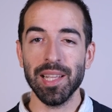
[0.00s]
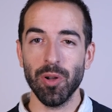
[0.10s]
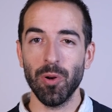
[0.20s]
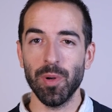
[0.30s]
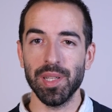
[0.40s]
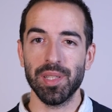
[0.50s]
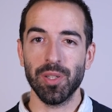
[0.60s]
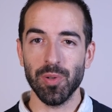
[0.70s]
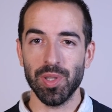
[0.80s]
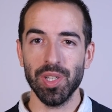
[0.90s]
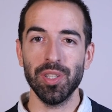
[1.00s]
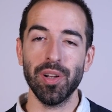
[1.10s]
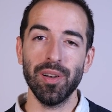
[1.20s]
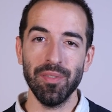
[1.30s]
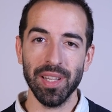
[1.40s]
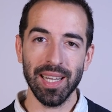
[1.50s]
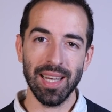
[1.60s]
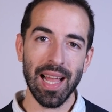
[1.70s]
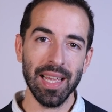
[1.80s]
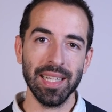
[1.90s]
as always, consider leaving a
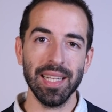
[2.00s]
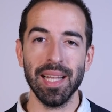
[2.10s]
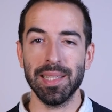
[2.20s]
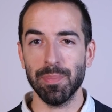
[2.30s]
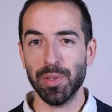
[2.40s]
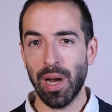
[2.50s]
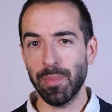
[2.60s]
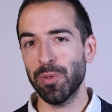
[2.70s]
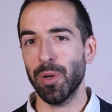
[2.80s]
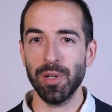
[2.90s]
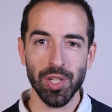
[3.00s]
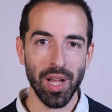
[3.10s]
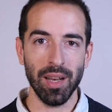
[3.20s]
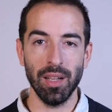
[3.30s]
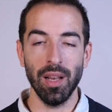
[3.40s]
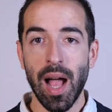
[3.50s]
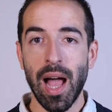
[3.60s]
like and subscribing to our channel.